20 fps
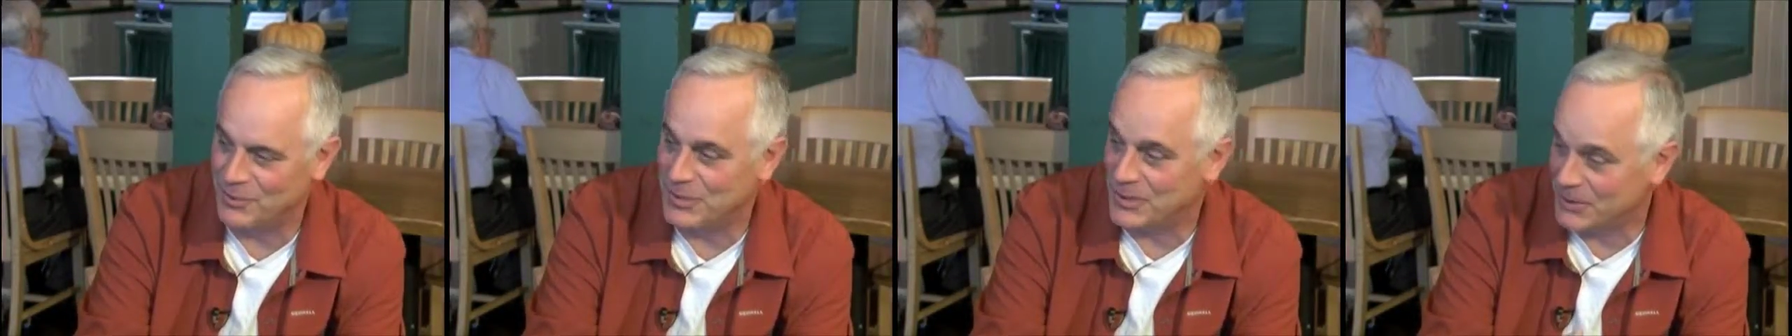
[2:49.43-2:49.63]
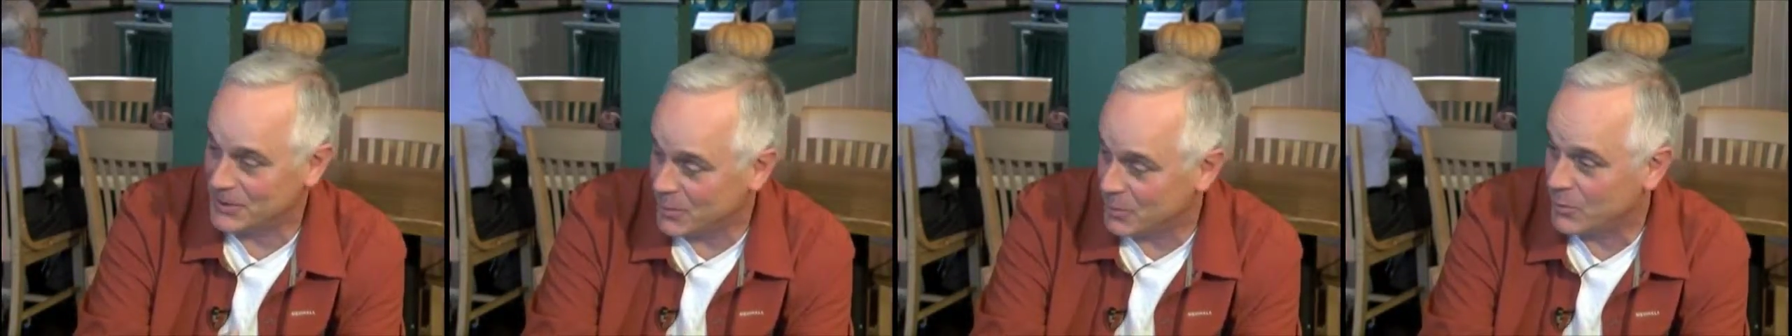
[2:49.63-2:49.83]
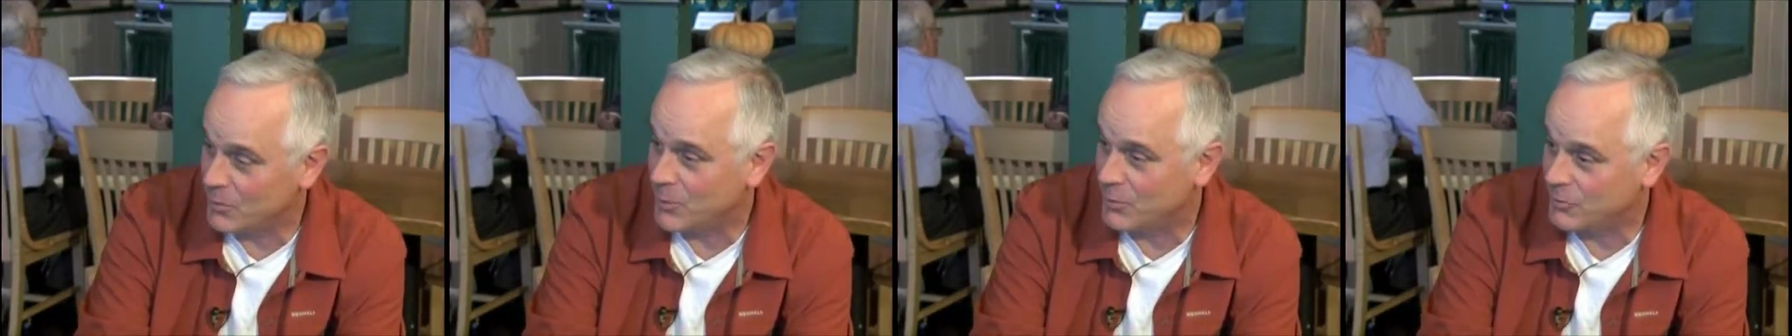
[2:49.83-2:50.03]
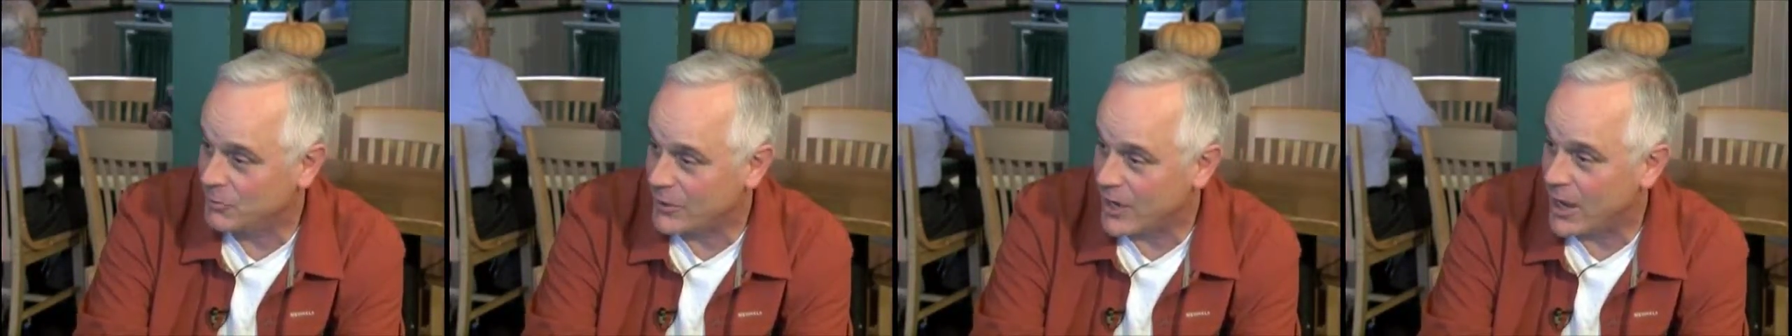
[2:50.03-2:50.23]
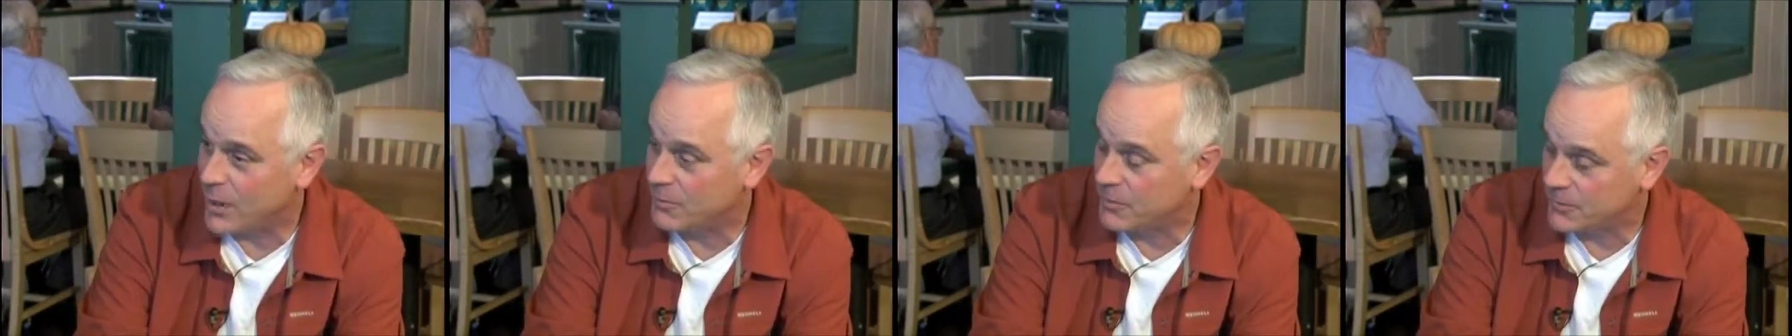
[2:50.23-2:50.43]
but the number one
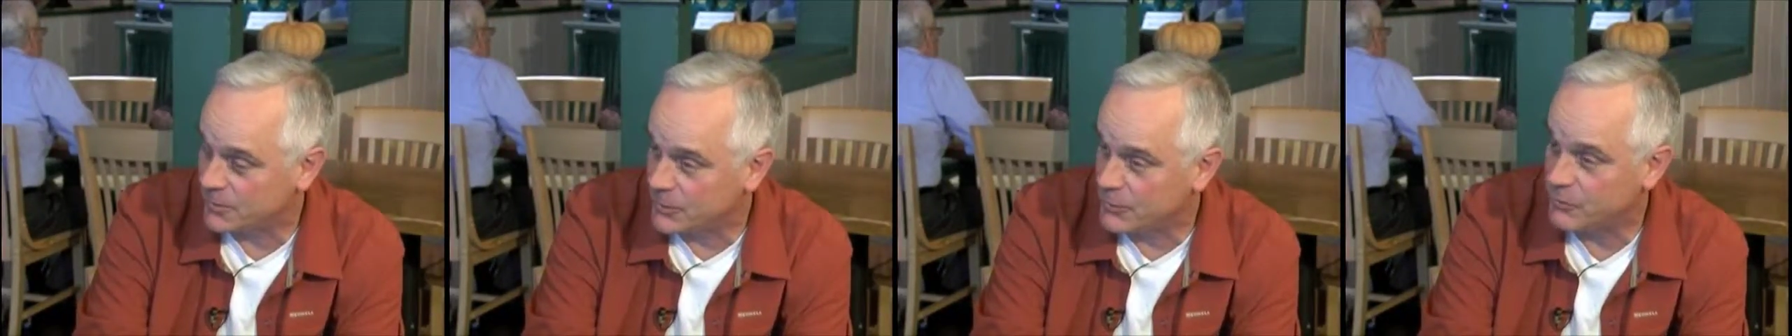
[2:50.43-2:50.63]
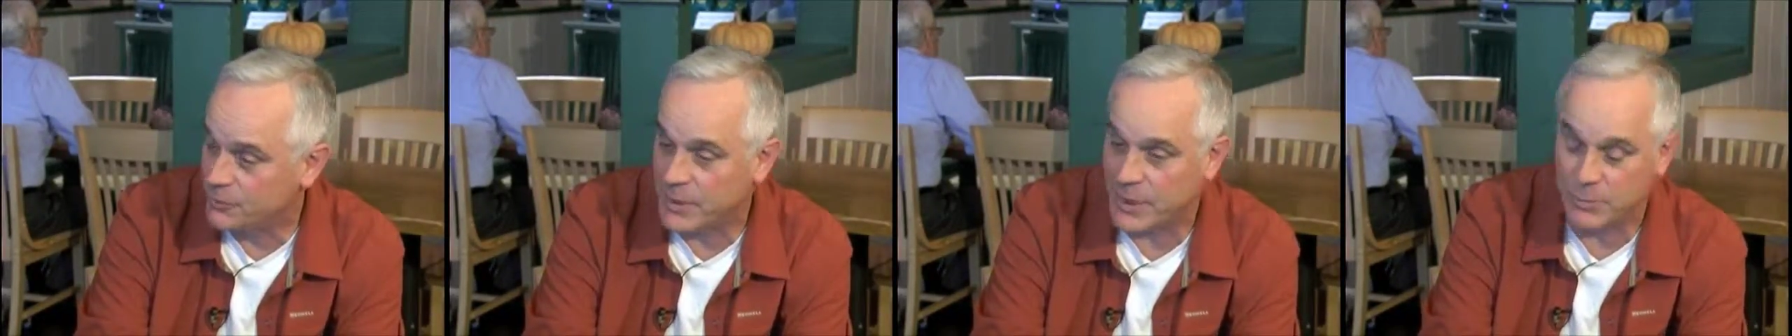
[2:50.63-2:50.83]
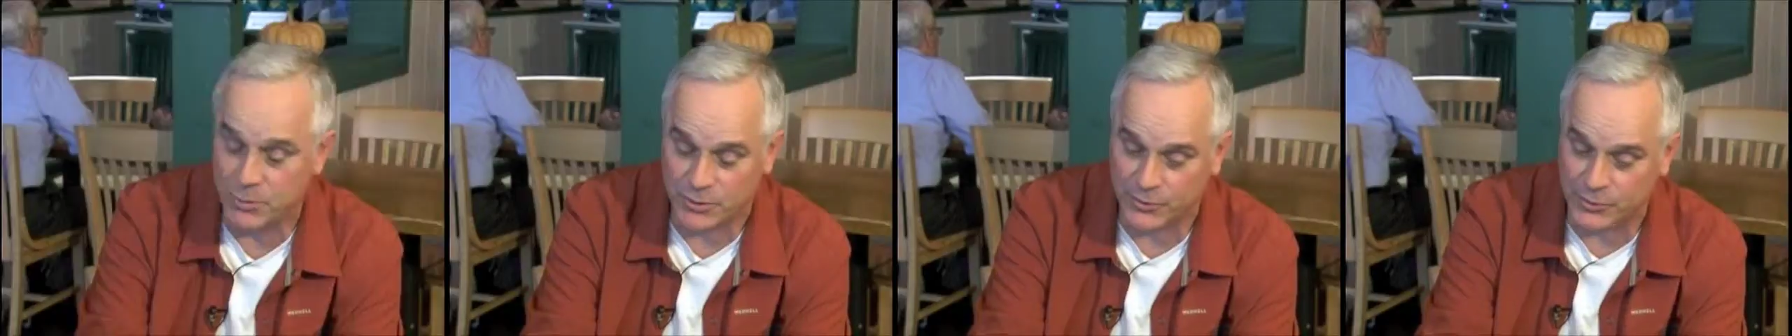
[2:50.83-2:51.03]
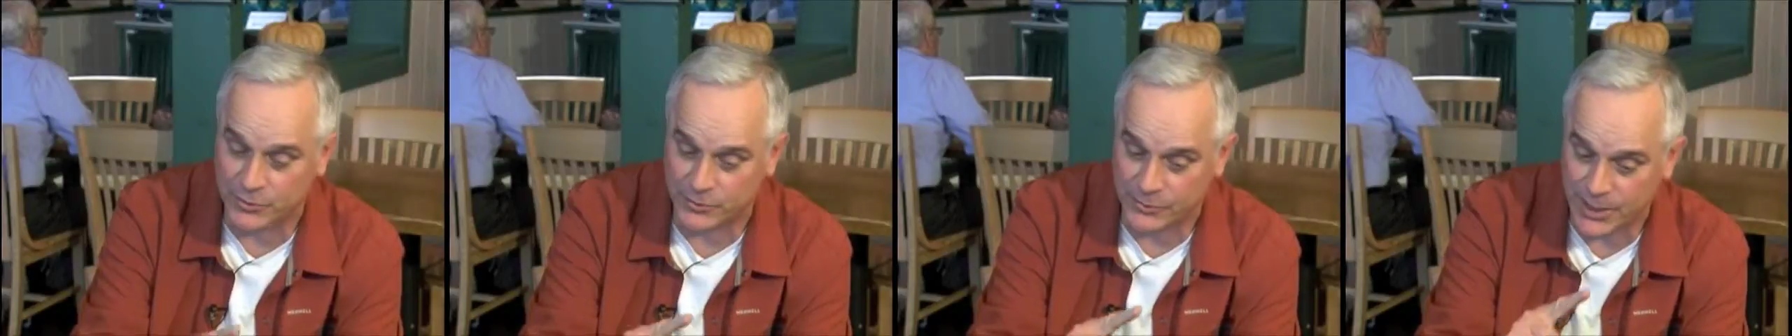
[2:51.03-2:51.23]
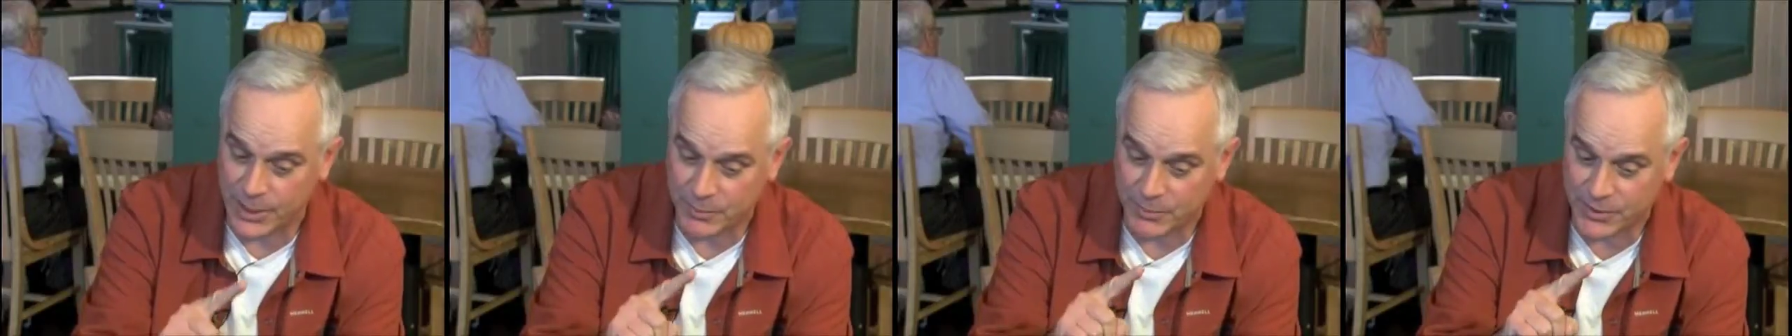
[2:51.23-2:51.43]
job of a newspaper is the
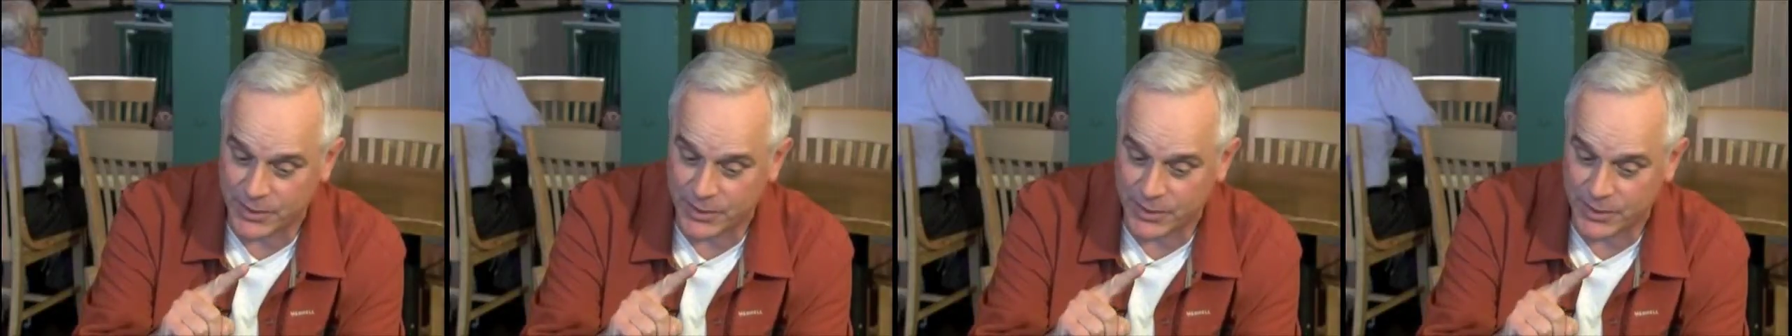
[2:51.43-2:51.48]
same